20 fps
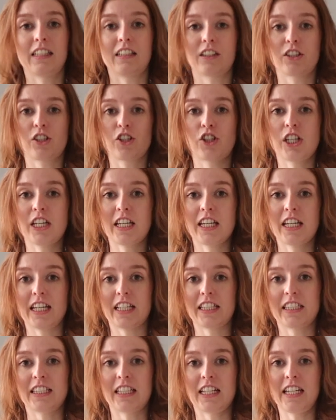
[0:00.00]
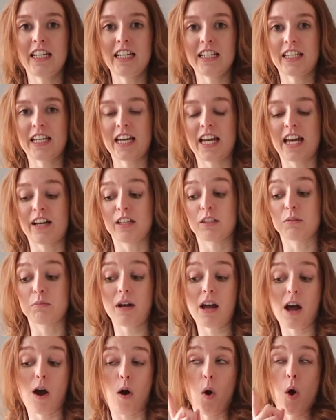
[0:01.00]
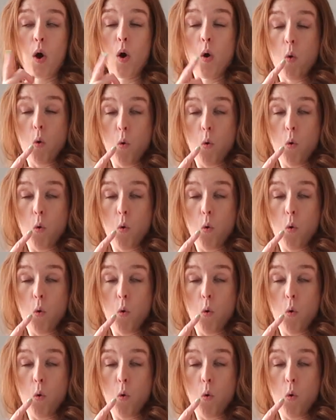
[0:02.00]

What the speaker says: a little cheeky slit here as well.